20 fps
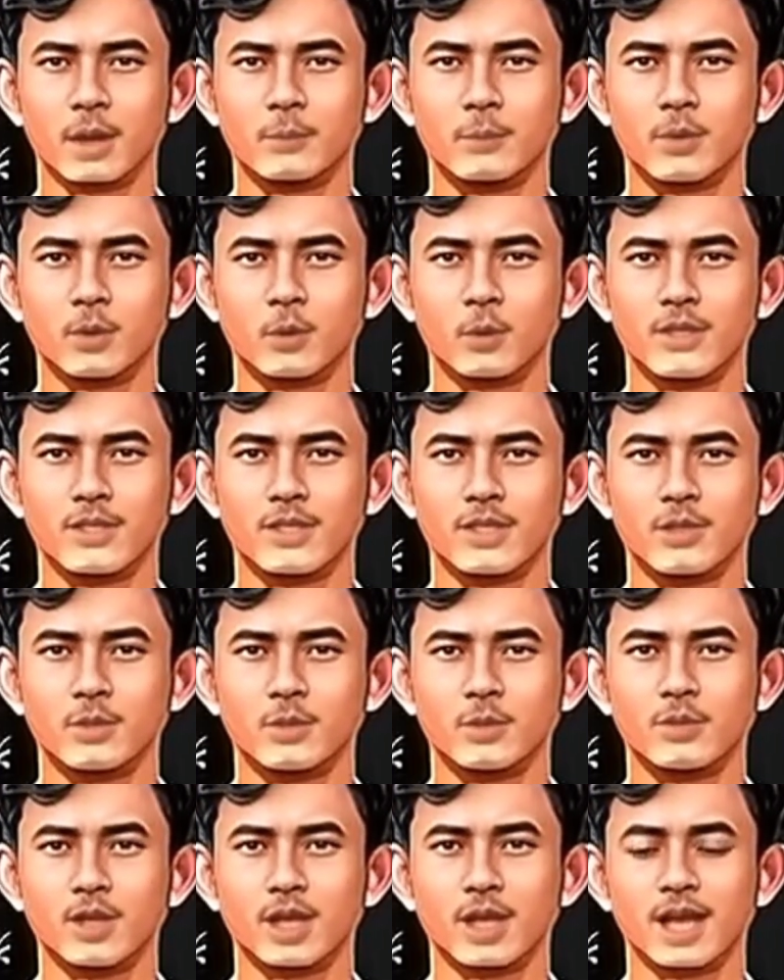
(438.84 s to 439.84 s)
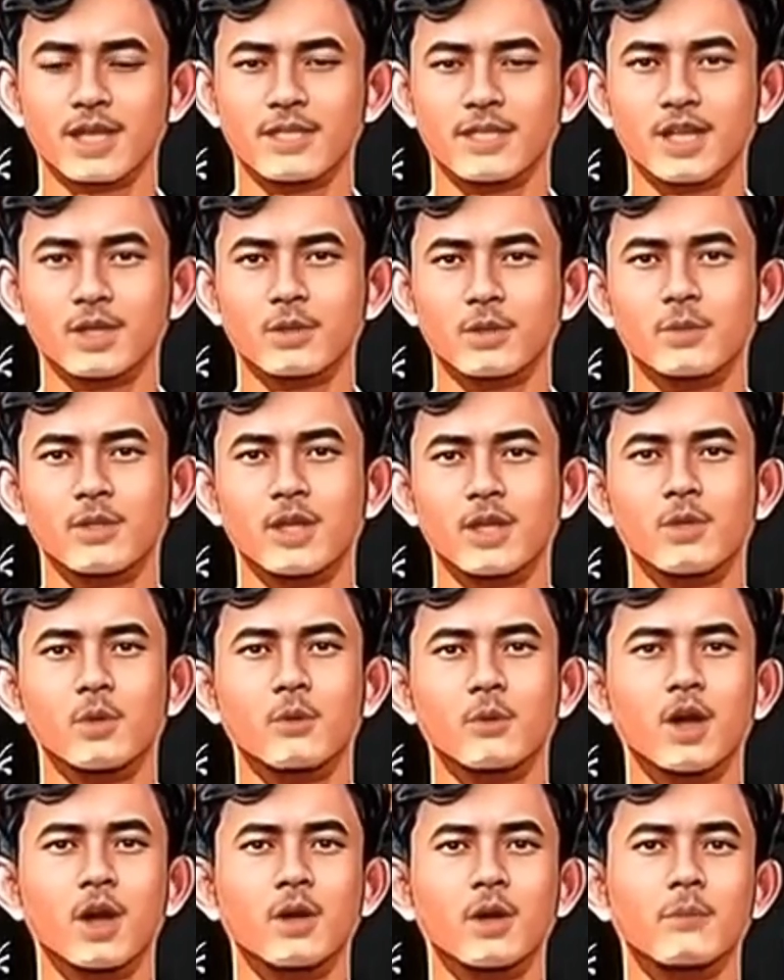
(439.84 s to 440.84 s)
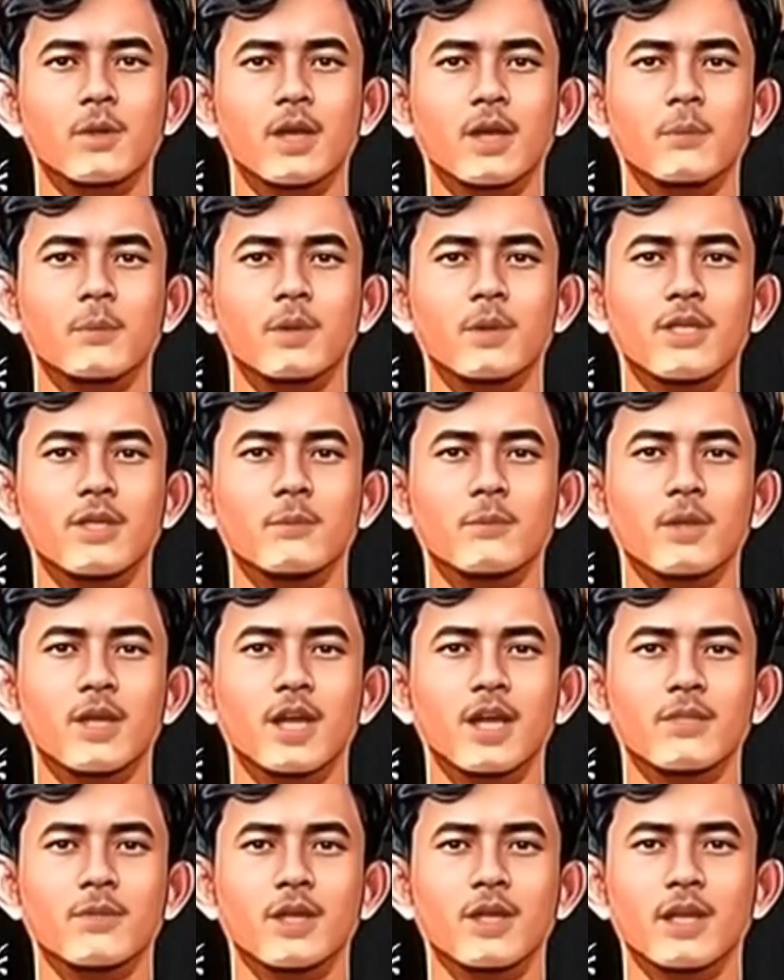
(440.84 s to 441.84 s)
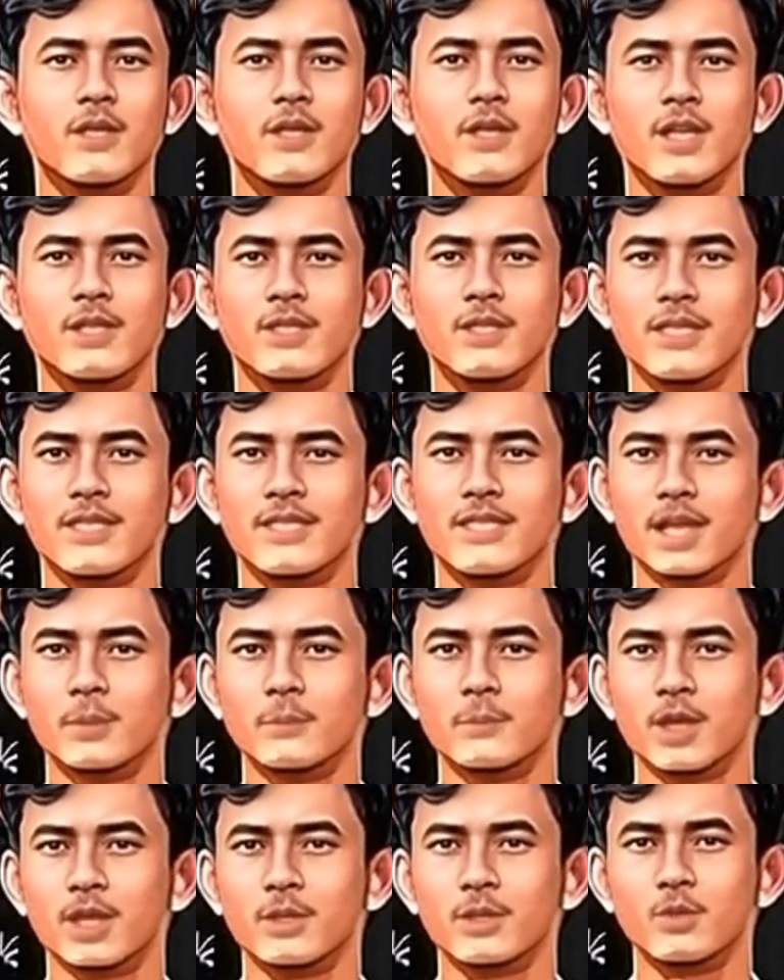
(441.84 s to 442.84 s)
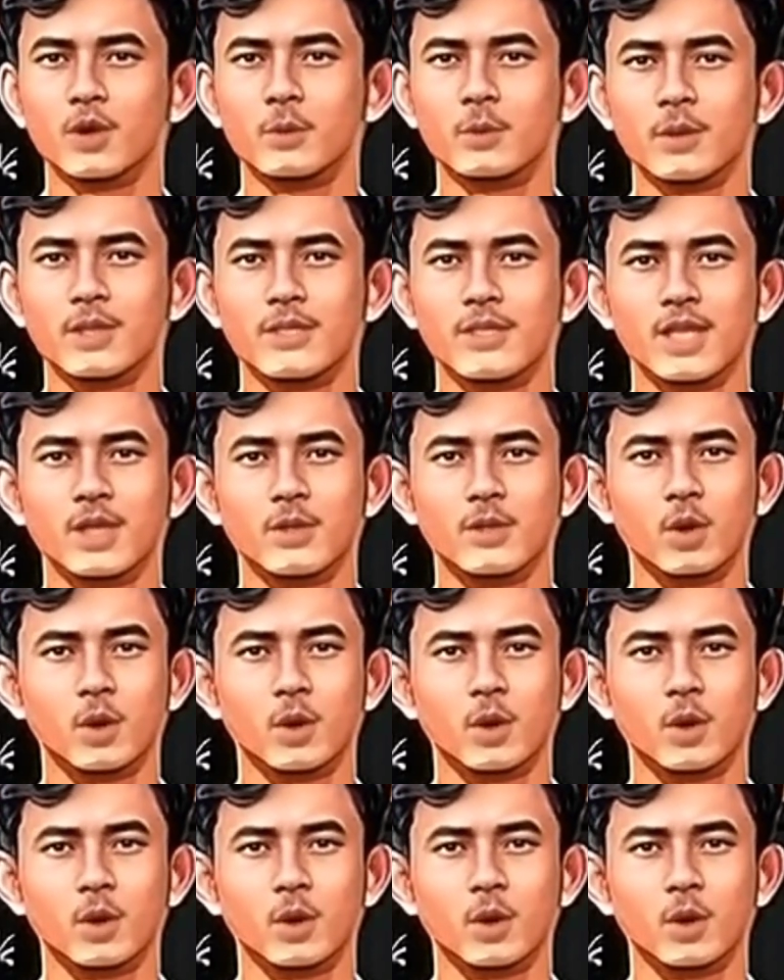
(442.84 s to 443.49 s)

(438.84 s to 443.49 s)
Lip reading: 3. Evaluation of recovery time, RTO,